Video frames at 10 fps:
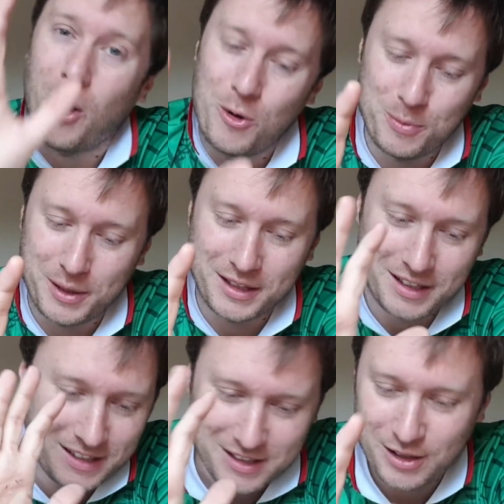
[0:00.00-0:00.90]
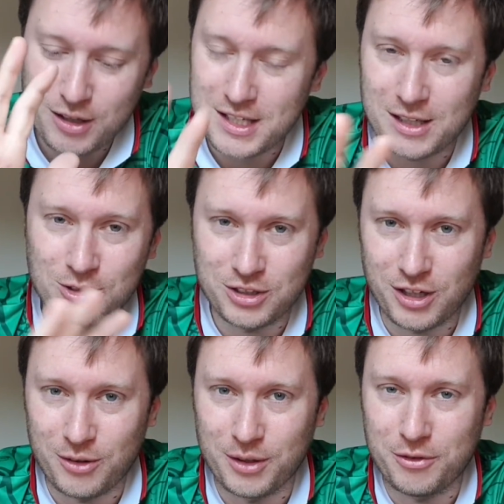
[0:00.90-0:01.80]
hoping, this is the ideal
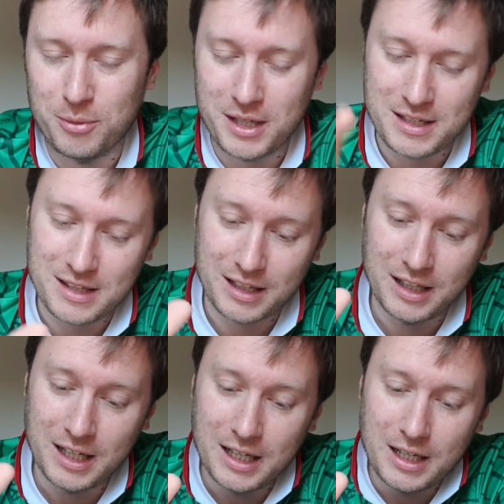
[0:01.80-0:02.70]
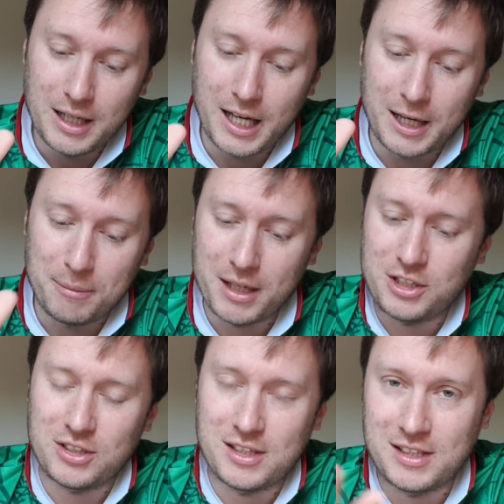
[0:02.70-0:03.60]
scenario for me, is that
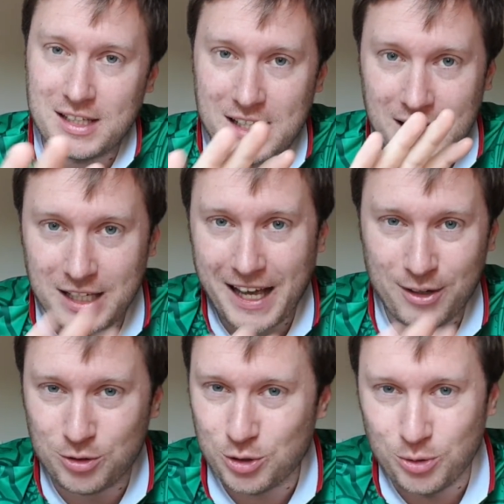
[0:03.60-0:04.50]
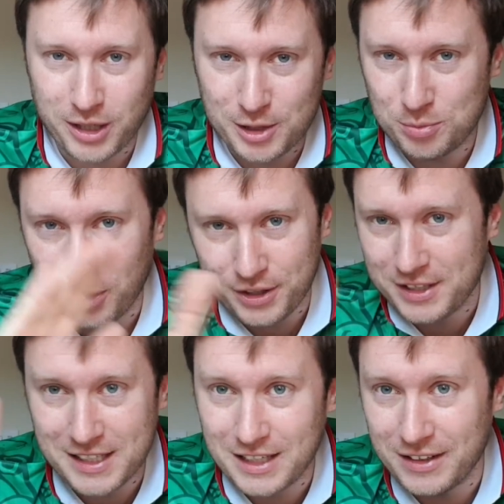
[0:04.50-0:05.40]
Manchester City cannot score against Brighton.
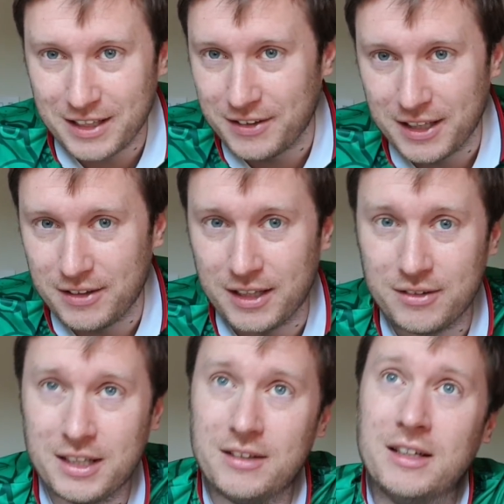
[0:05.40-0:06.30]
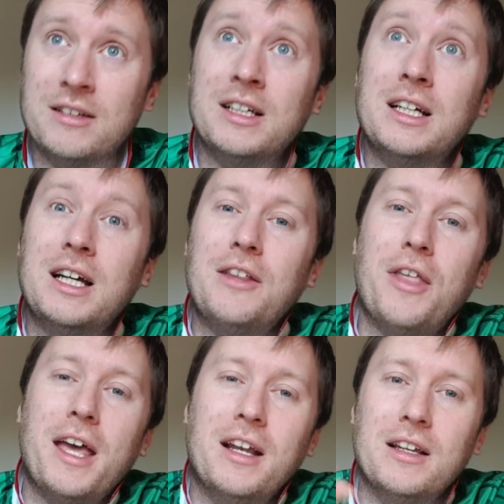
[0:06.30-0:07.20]
It's 0-0, 0-0, 0-0.
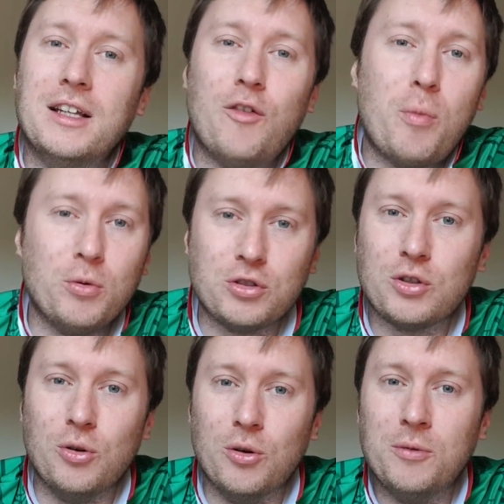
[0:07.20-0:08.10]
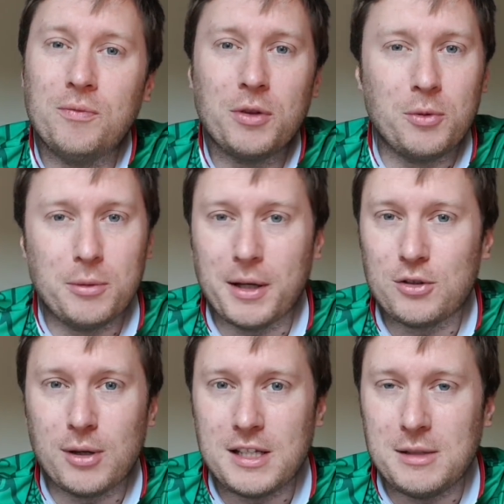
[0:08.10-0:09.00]
Then Liverpool score with about
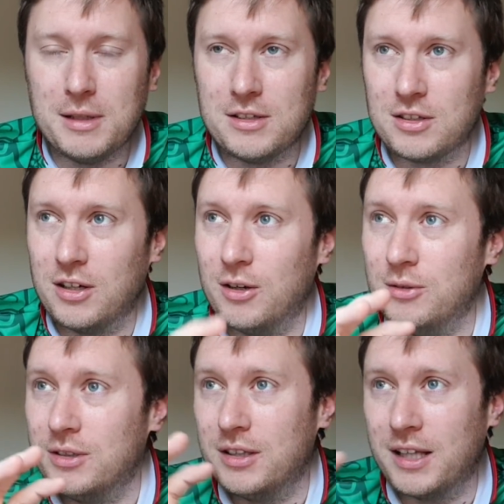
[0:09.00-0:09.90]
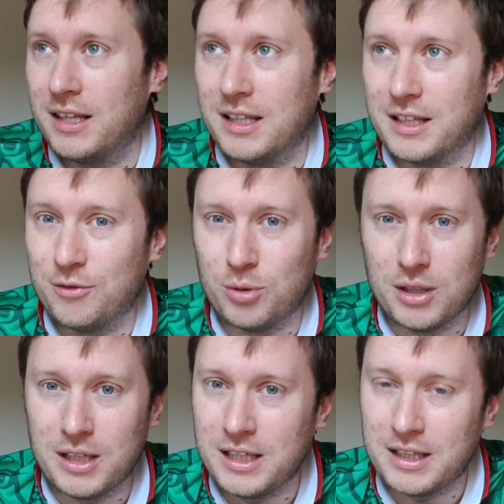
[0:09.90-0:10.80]
20 minutes to go. They think they've won
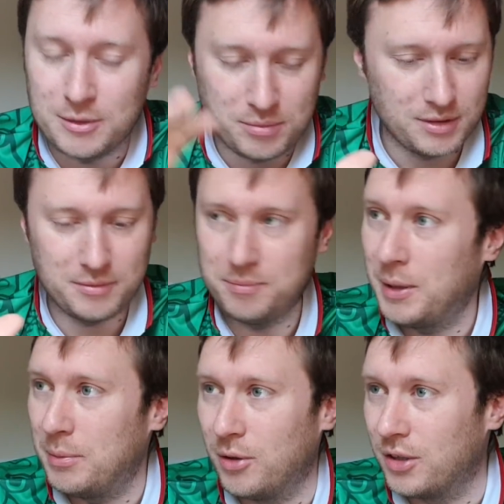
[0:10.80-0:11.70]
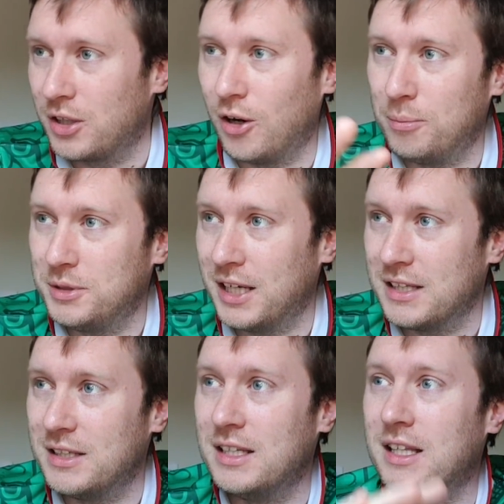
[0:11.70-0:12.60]
the league. There's people on the cop
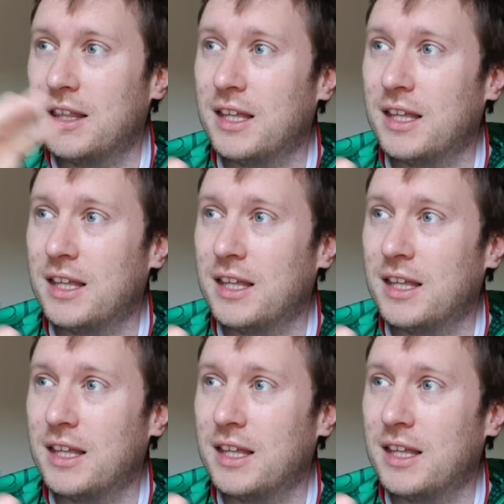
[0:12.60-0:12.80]
dancing. They